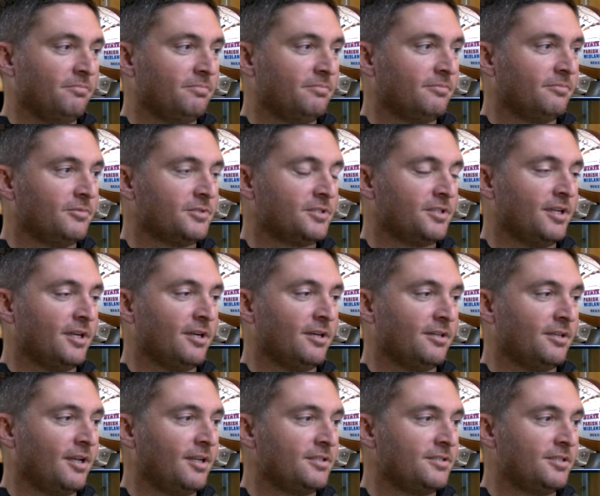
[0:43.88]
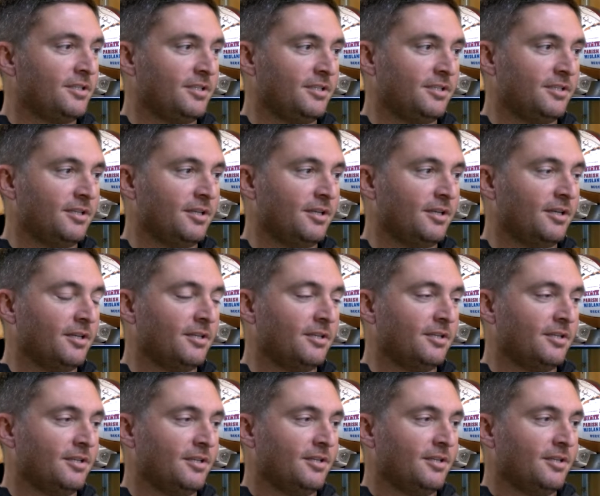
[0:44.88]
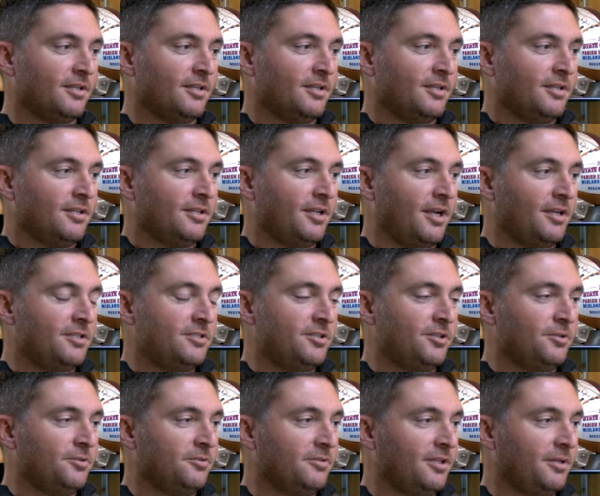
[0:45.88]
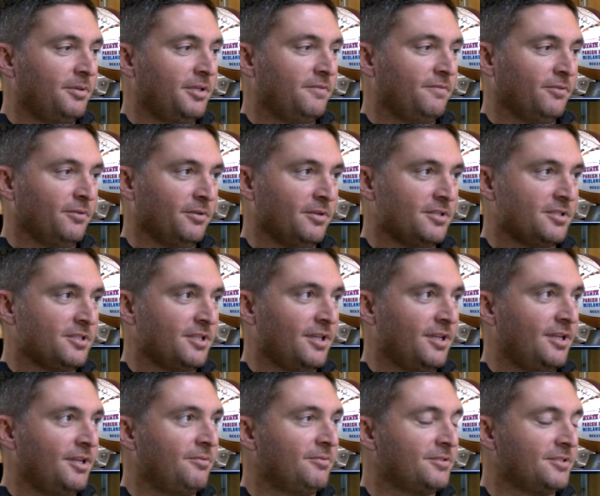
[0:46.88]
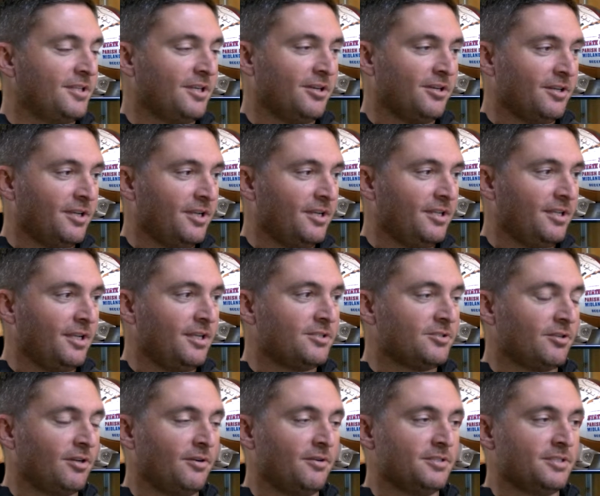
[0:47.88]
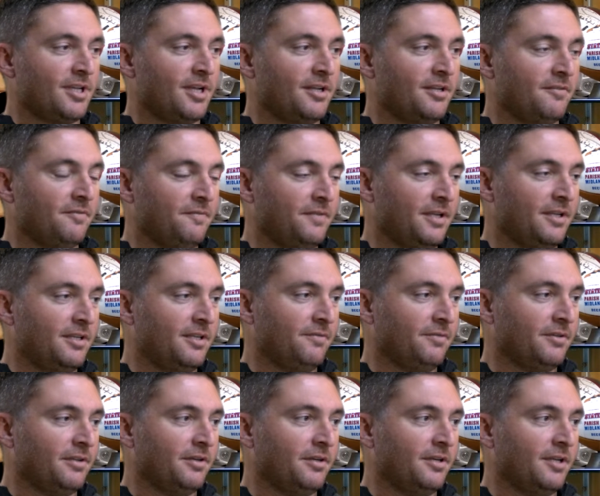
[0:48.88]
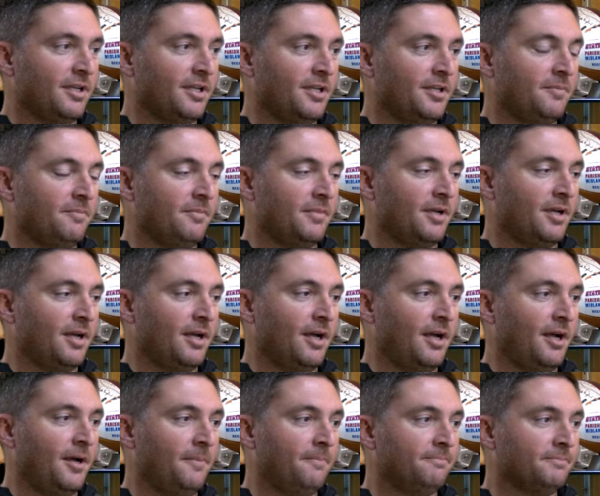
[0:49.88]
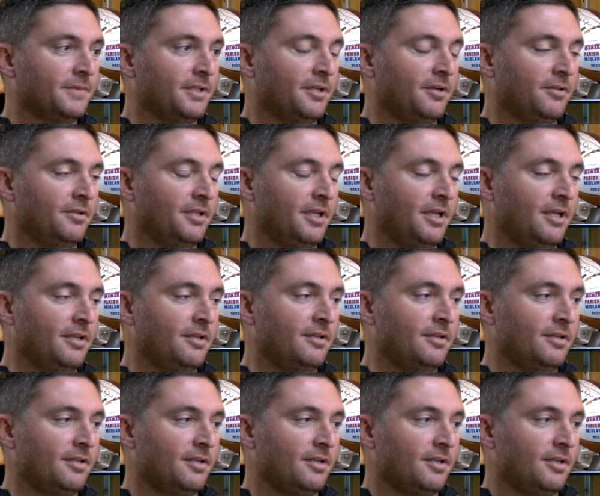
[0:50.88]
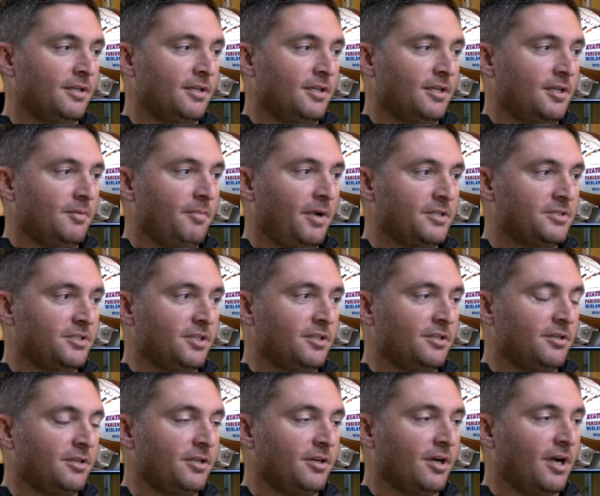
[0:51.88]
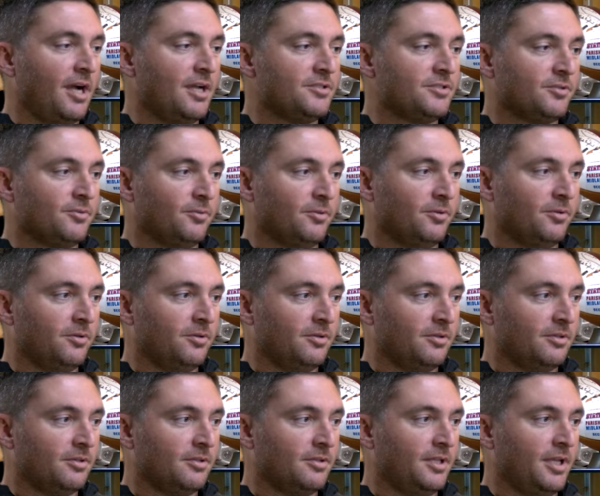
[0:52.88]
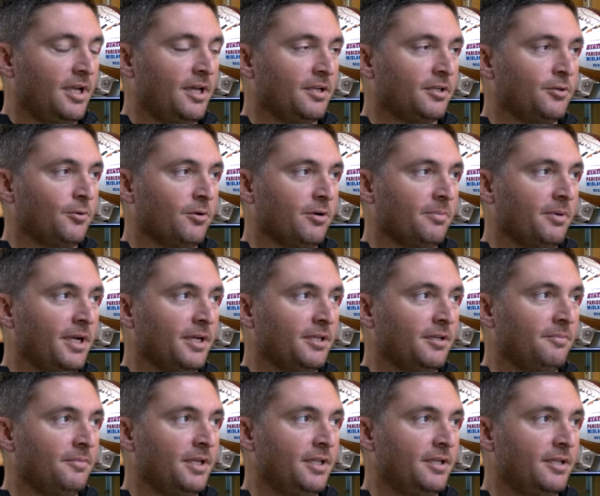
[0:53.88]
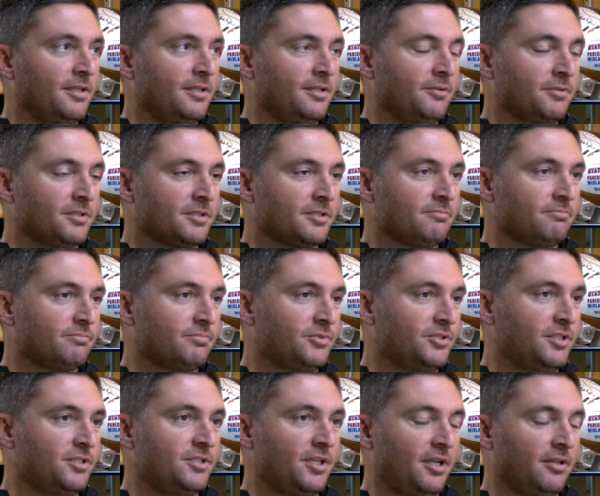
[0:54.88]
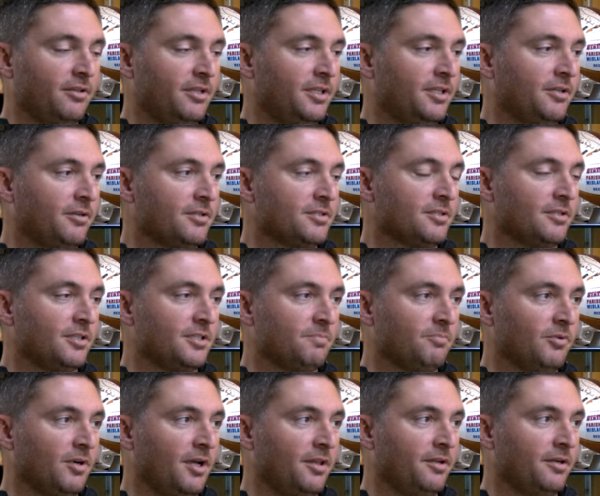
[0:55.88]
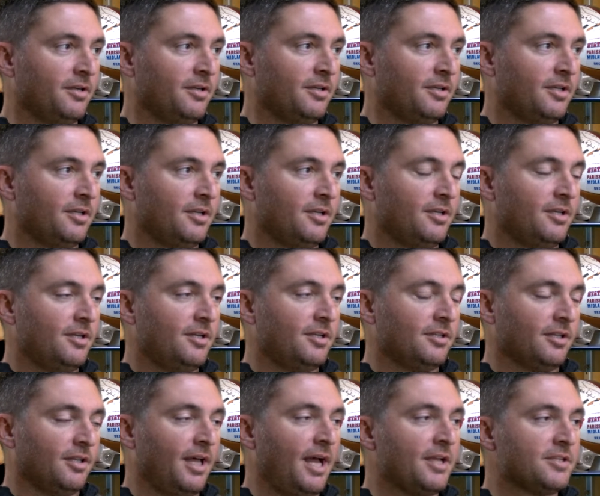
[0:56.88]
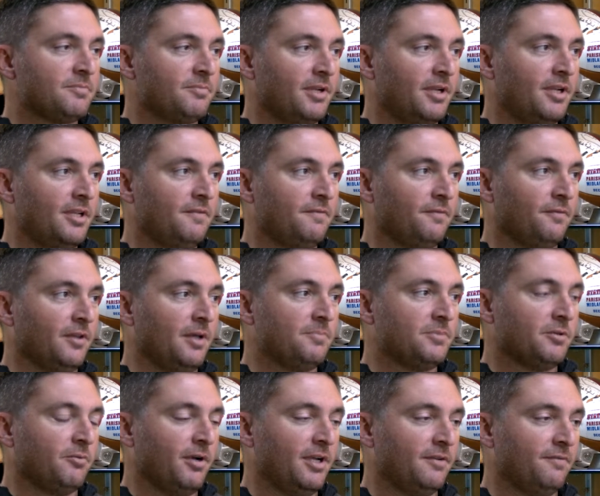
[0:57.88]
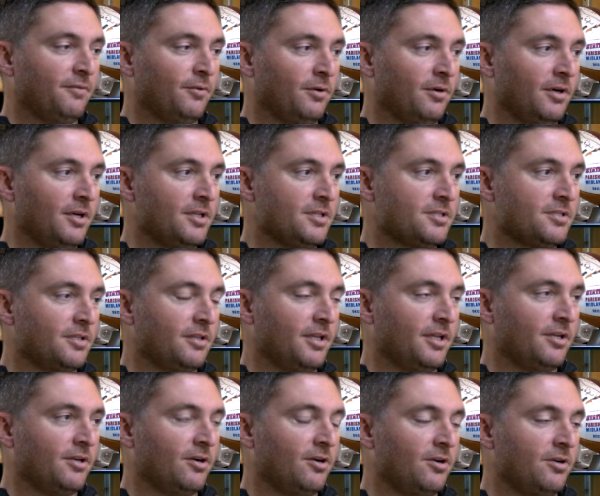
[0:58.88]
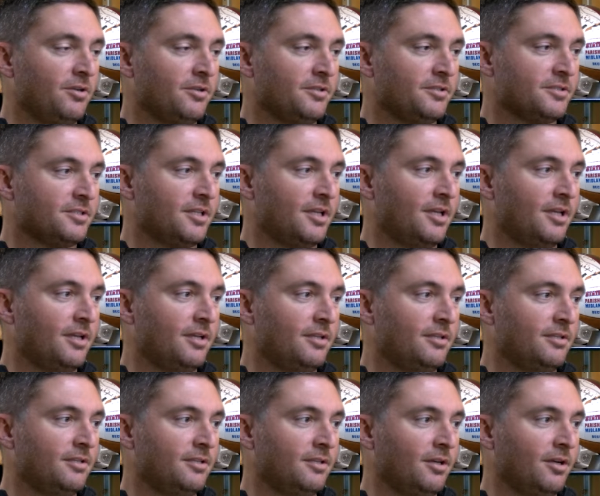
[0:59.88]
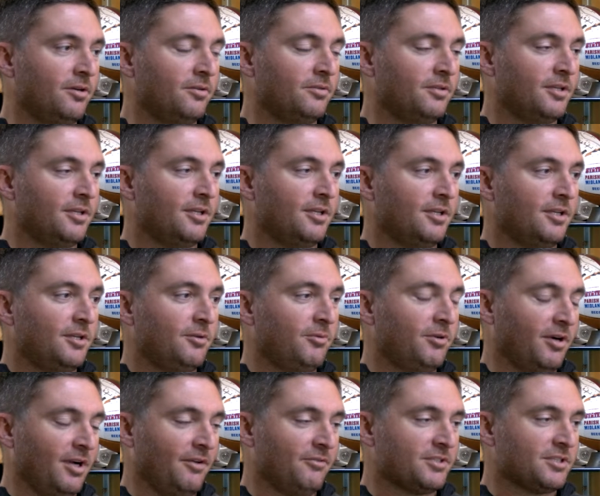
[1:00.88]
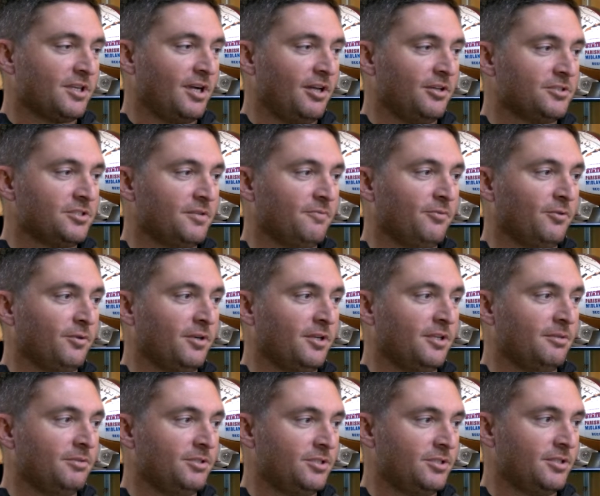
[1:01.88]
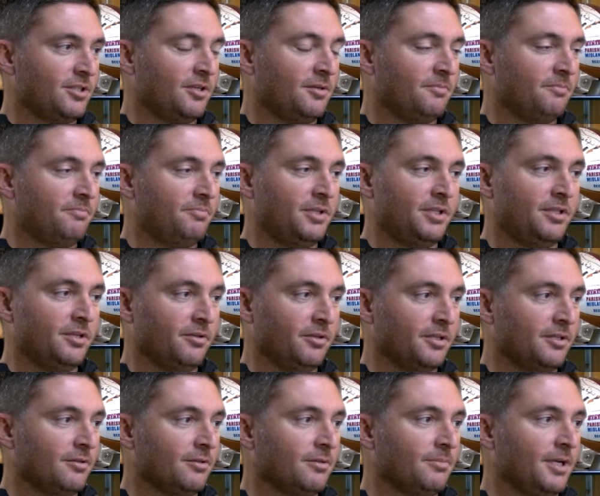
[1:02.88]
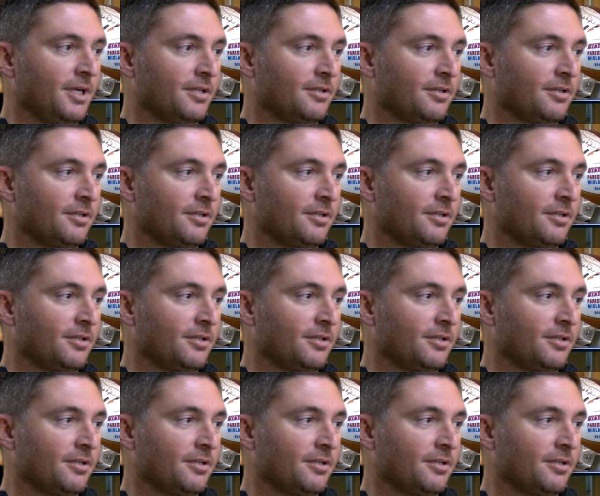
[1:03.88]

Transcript: was there in 1992 when they beat Florida State, was there in 88. So I always had an affinity for Notre Dame. And then my senior year of high school, they had a quarterback committed that was C.J. Leak, Chris Leak's brother. And at the last minute, he flipped to Wake Forest, and they called and said, we don't have a scholarship for you, but you come be the only quarterback in the